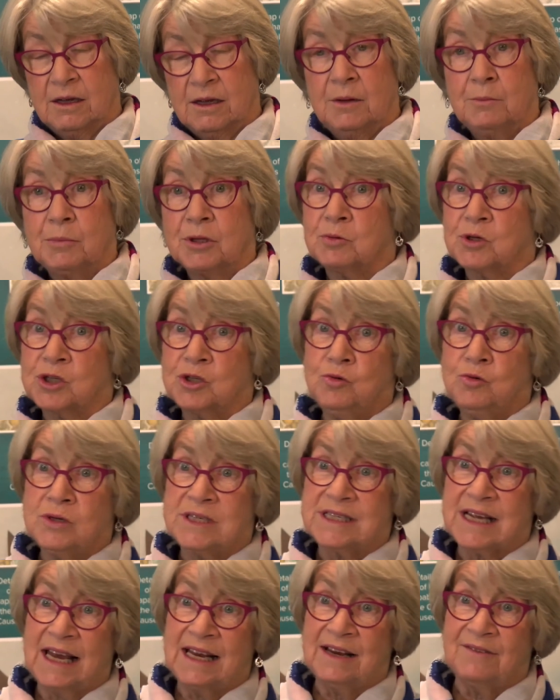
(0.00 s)
But there was no
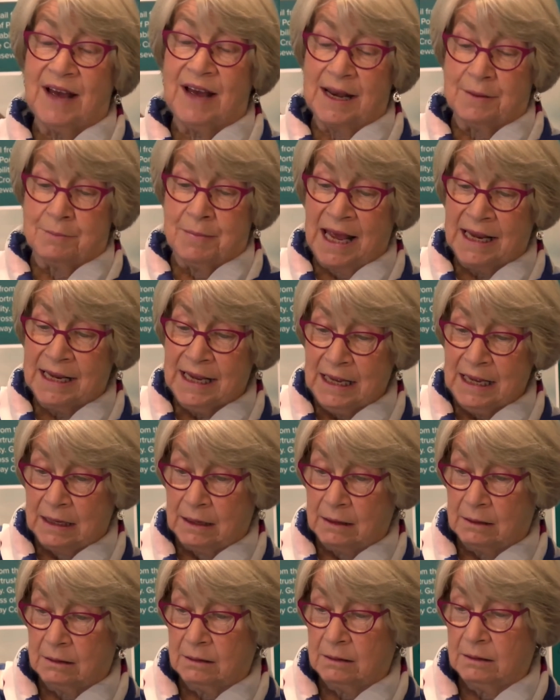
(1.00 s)
sign of Aunt Maggie.
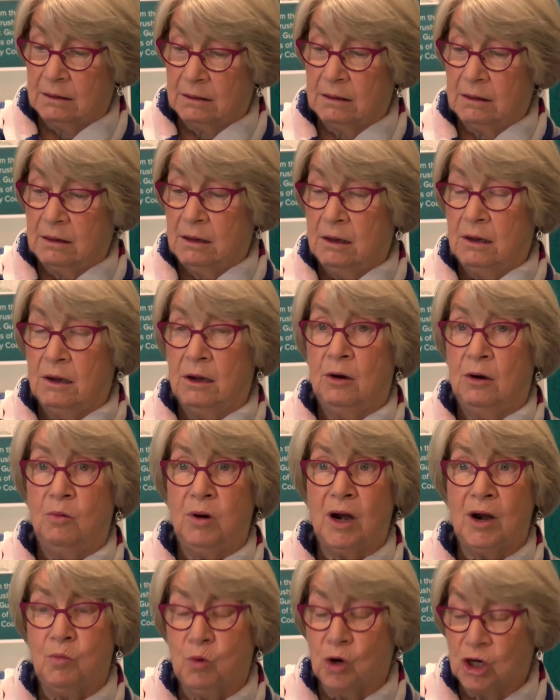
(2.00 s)

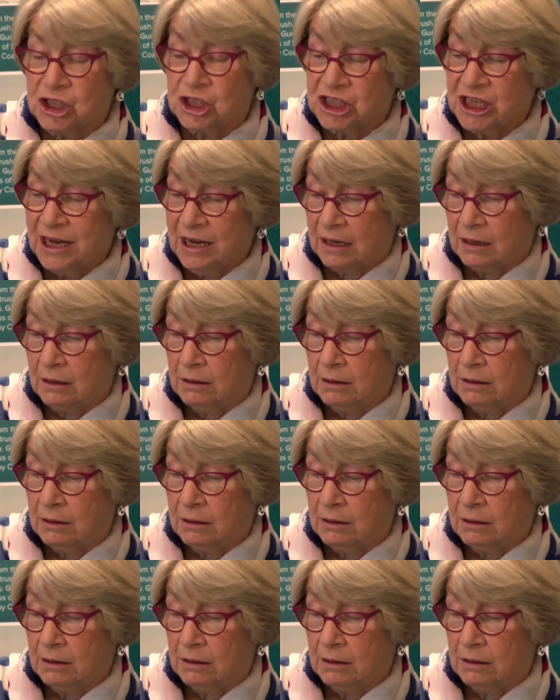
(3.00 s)
Where was she?